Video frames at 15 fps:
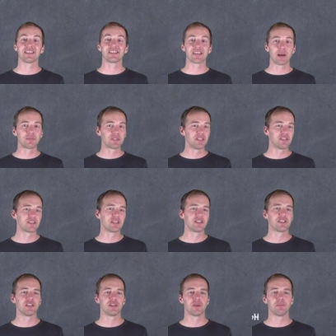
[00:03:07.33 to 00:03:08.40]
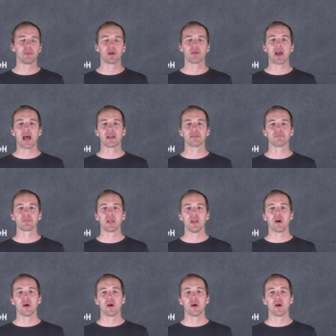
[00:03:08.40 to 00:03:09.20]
is the substance that's in the burette.